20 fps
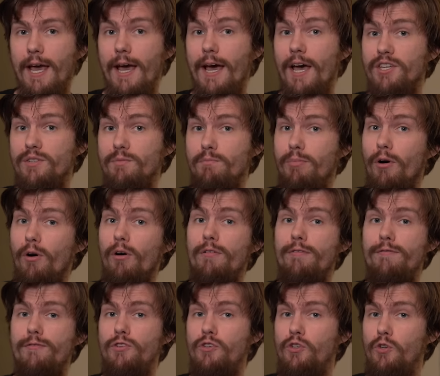as
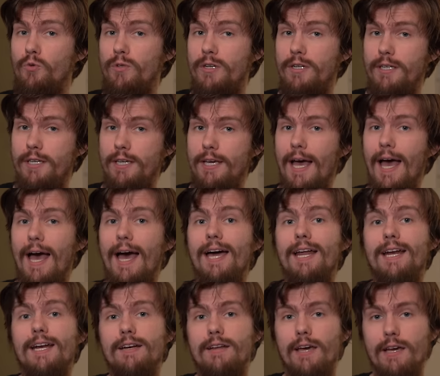both unity
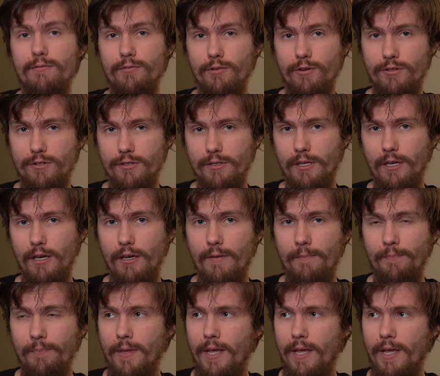and diversity,